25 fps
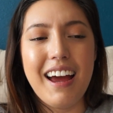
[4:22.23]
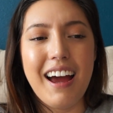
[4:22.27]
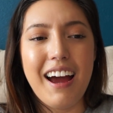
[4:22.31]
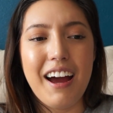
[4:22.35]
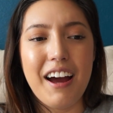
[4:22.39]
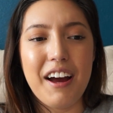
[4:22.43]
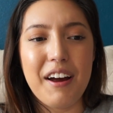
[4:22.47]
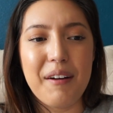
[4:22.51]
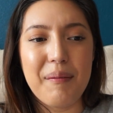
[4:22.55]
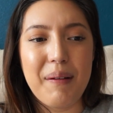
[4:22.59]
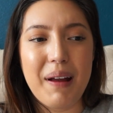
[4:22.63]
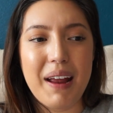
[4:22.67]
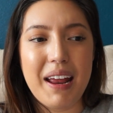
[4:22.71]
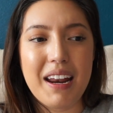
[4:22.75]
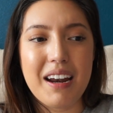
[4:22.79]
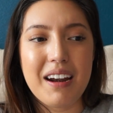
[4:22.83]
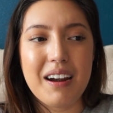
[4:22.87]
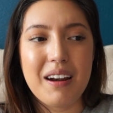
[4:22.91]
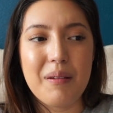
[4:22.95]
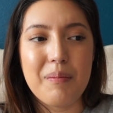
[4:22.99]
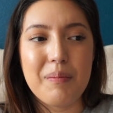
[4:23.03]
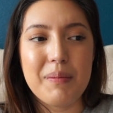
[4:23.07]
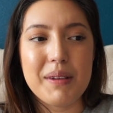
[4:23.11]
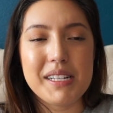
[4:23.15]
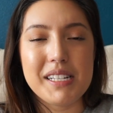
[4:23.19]
I ended
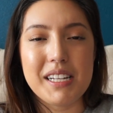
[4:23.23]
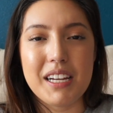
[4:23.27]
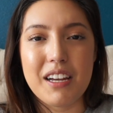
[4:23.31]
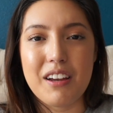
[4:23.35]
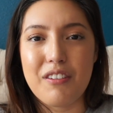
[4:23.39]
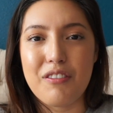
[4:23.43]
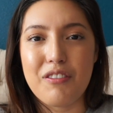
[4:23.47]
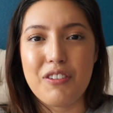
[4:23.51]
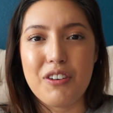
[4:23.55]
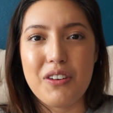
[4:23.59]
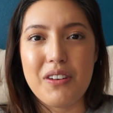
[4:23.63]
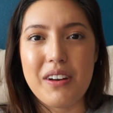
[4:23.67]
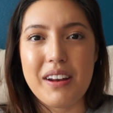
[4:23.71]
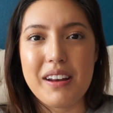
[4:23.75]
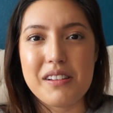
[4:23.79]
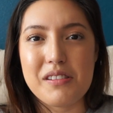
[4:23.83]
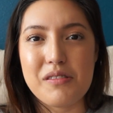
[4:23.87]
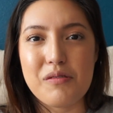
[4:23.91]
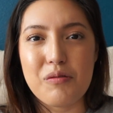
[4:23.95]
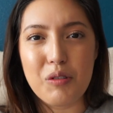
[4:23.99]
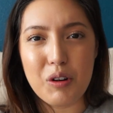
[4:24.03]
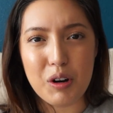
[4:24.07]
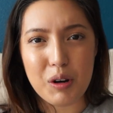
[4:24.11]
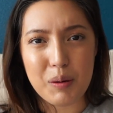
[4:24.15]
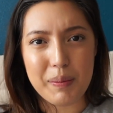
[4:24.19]
up missing a few days
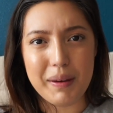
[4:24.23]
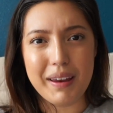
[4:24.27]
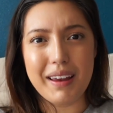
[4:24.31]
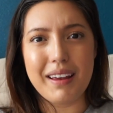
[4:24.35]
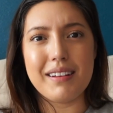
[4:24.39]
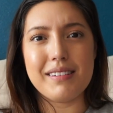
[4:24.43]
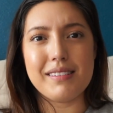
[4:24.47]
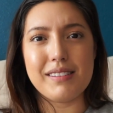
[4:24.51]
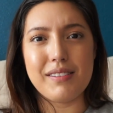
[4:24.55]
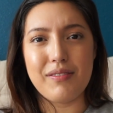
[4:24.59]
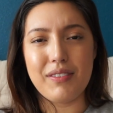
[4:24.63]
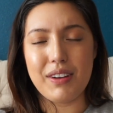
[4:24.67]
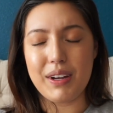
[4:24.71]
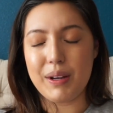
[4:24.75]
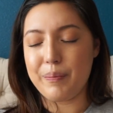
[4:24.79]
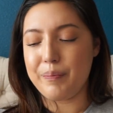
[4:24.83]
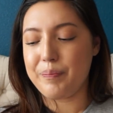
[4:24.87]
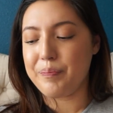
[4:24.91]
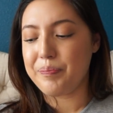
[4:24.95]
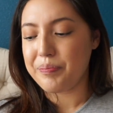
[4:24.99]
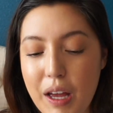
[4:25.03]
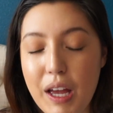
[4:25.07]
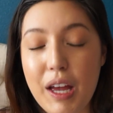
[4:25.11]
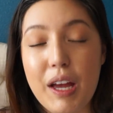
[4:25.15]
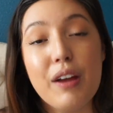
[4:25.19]
of work because of it.
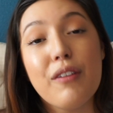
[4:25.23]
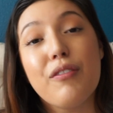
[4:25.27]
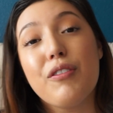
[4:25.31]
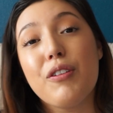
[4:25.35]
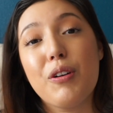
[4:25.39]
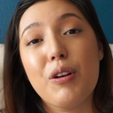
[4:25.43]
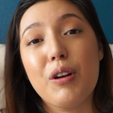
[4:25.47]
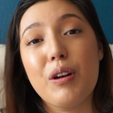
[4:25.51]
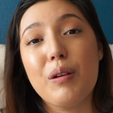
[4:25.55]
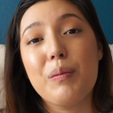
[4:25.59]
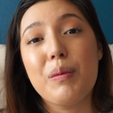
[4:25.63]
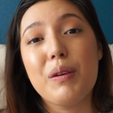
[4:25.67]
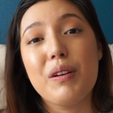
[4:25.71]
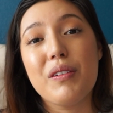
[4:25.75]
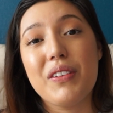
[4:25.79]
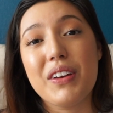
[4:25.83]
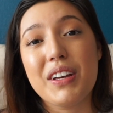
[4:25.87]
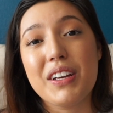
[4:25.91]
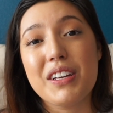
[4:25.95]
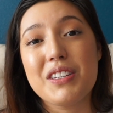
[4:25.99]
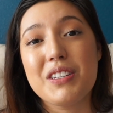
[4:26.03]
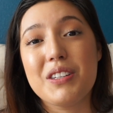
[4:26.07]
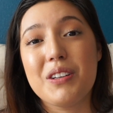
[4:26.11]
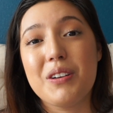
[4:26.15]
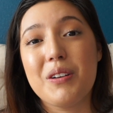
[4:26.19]
If you are
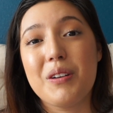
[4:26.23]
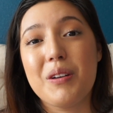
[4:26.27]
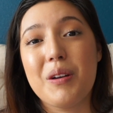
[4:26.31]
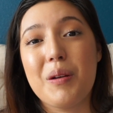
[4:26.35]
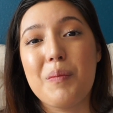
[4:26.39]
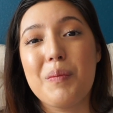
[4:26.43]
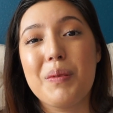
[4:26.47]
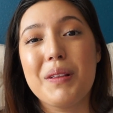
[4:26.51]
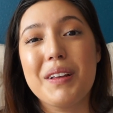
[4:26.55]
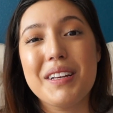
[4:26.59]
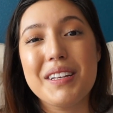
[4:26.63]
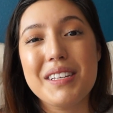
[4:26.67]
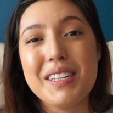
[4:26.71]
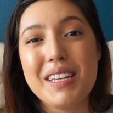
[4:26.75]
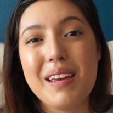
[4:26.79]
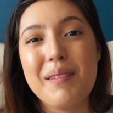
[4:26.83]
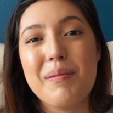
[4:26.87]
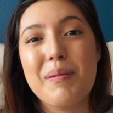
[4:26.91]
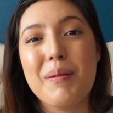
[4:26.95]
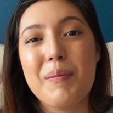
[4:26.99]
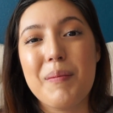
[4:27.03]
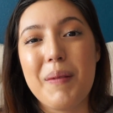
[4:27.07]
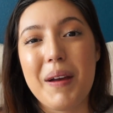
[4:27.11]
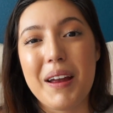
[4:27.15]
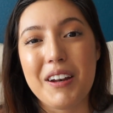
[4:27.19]
moving soon, please keep
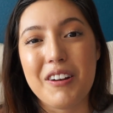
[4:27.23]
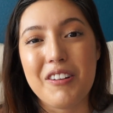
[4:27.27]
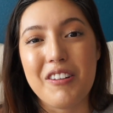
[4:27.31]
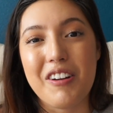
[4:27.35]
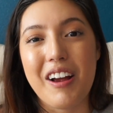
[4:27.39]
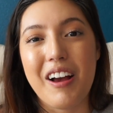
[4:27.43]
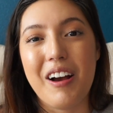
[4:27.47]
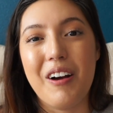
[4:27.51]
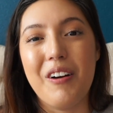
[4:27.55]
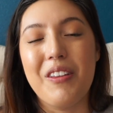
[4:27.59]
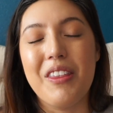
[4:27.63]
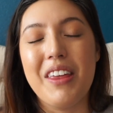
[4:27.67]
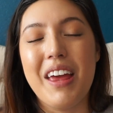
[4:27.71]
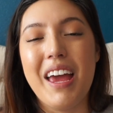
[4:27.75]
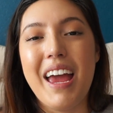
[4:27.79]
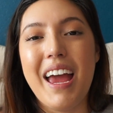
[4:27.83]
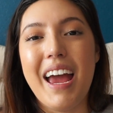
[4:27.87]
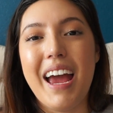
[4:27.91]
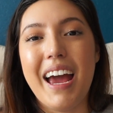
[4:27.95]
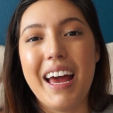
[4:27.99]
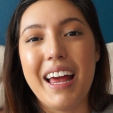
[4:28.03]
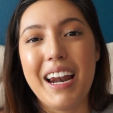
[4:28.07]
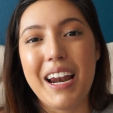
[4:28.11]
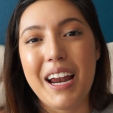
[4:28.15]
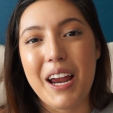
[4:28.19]
in mind your health,
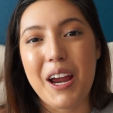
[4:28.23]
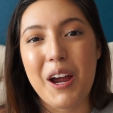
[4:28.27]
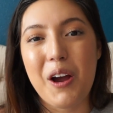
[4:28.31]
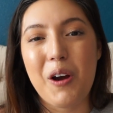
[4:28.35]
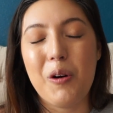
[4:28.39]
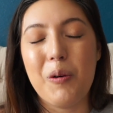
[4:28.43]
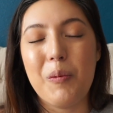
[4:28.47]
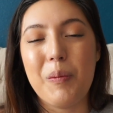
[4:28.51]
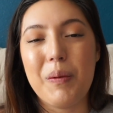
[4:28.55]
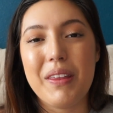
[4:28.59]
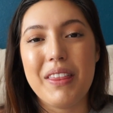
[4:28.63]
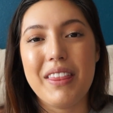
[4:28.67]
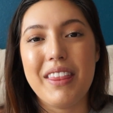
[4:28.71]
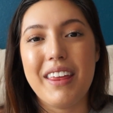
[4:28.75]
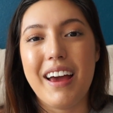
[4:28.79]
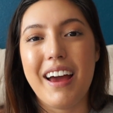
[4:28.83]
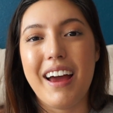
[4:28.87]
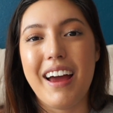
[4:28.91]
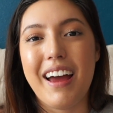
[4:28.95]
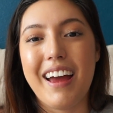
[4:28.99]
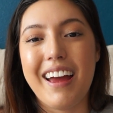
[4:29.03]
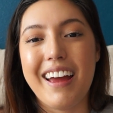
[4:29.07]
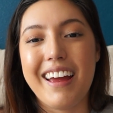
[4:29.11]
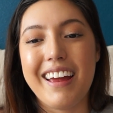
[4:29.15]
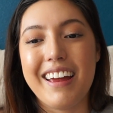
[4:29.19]
and I hope
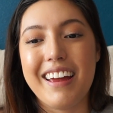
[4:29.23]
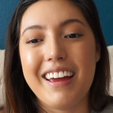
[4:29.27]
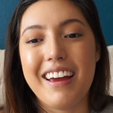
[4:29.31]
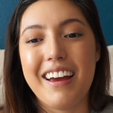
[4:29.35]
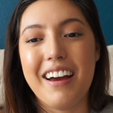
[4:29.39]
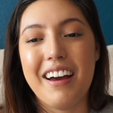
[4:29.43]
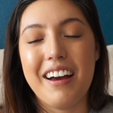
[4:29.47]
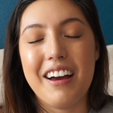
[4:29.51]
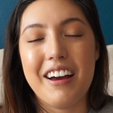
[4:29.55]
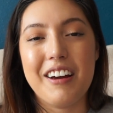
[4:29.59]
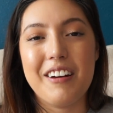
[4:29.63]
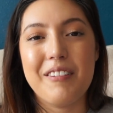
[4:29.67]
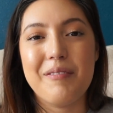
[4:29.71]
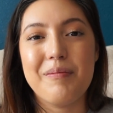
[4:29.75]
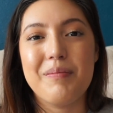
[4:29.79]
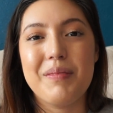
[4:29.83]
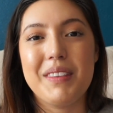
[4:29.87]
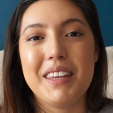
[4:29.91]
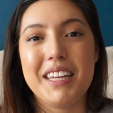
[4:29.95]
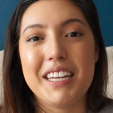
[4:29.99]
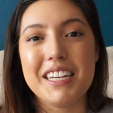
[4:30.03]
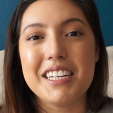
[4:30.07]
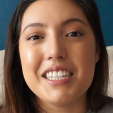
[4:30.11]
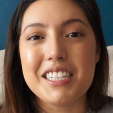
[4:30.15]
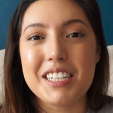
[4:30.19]
that
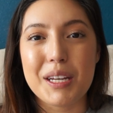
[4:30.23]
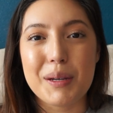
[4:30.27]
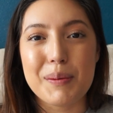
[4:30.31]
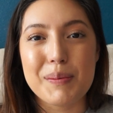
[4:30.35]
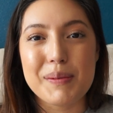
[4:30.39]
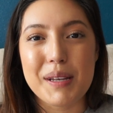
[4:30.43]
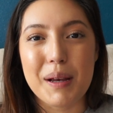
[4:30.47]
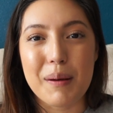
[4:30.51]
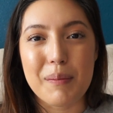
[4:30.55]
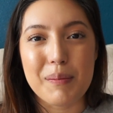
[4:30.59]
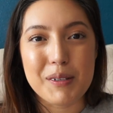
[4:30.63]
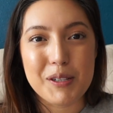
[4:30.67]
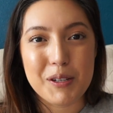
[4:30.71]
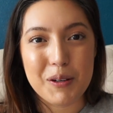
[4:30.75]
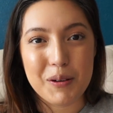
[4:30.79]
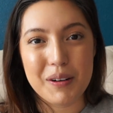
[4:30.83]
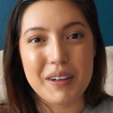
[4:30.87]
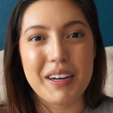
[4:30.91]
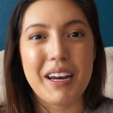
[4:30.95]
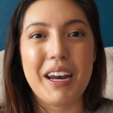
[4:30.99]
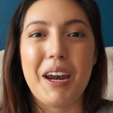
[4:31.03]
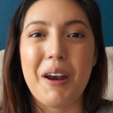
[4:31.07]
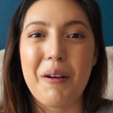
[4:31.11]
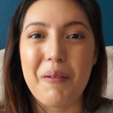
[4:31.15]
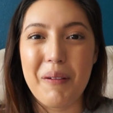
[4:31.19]
these tips helped you
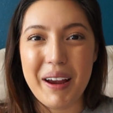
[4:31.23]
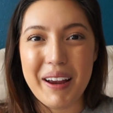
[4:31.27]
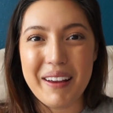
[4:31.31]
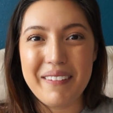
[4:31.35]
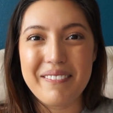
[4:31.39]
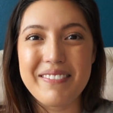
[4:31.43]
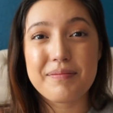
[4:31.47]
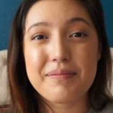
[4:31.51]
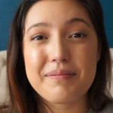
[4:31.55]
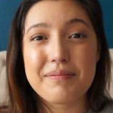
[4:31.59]
in any way.